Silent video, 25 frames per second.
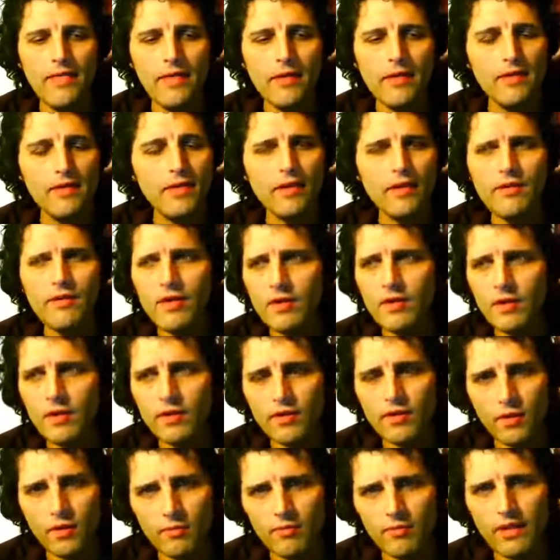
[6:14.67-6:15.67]
and
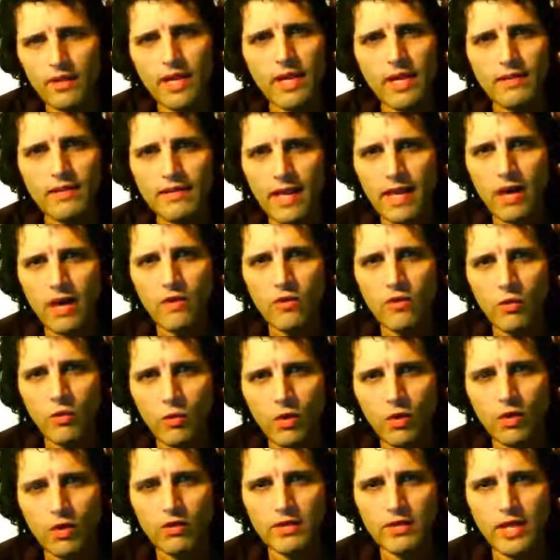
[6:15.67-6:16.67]
they're bringing
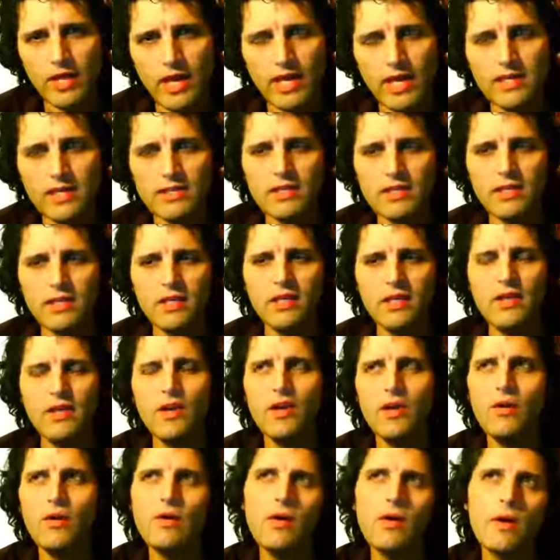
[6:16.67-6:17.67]
down the world, guys.
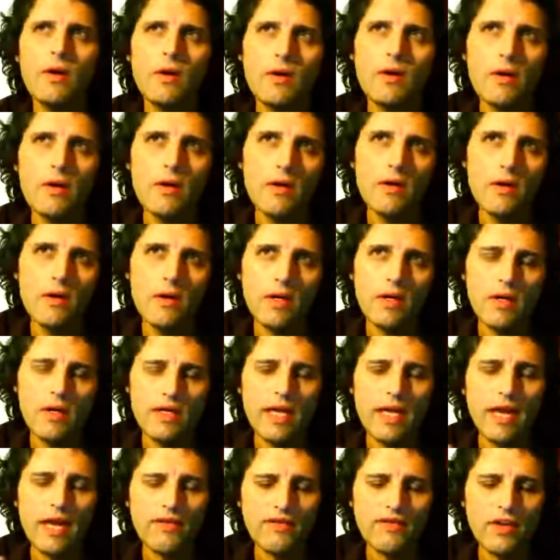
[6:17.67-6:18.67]
You know,
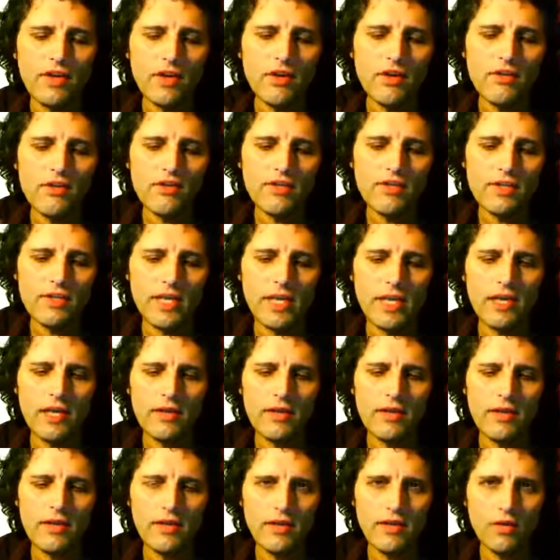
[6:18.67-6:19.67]
you have to
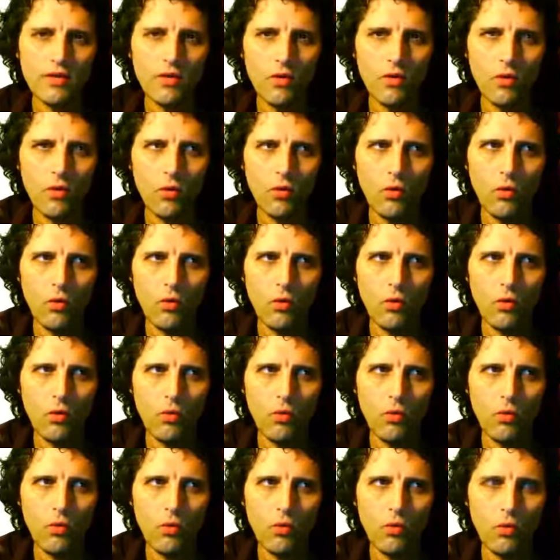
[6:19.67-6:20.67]
understand
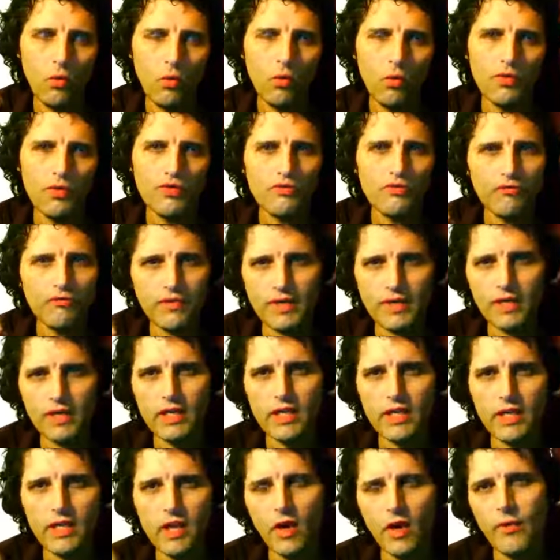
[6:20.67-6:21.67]
what's
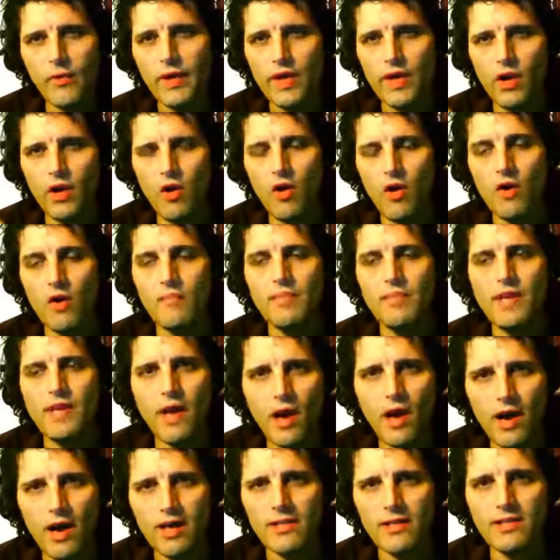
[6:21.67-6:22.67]
really going
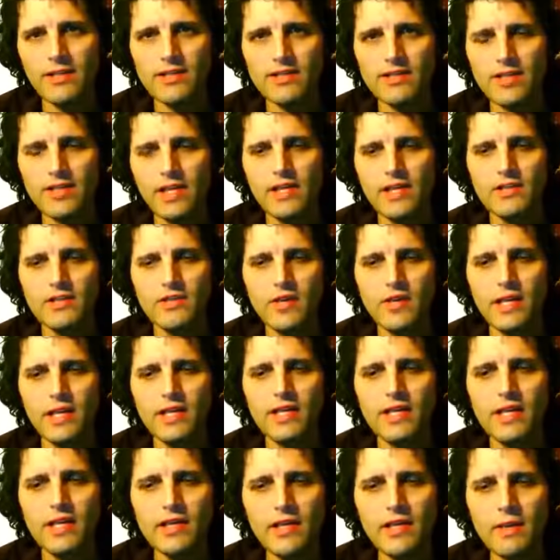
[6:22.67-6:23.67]
on behind the scenes.
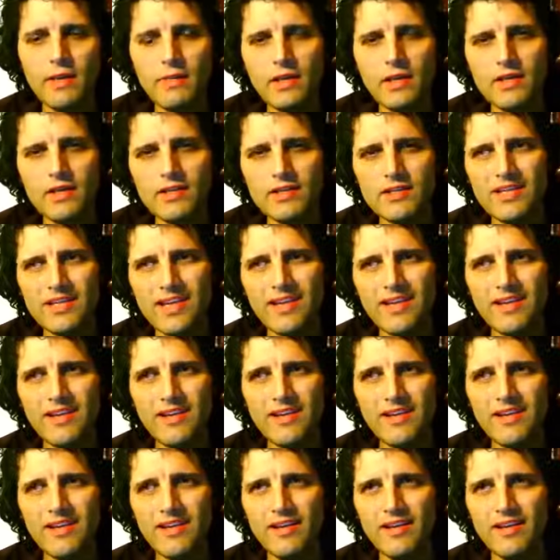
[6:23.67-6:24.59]
Okay, let me just